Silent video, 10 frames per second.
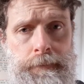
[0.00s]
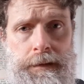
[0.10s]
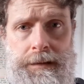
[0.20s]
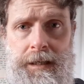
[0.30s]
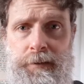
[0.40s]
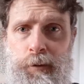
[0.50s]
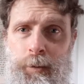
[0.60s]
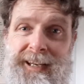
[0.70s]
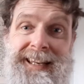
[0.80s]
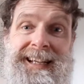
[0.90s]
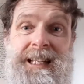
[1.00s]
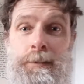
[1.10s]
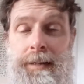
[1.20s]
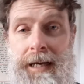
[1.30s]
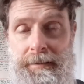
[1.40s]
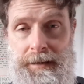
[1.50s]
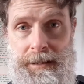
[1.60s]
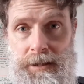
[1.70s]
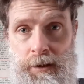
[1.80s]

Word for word: And therefore, we need to be having these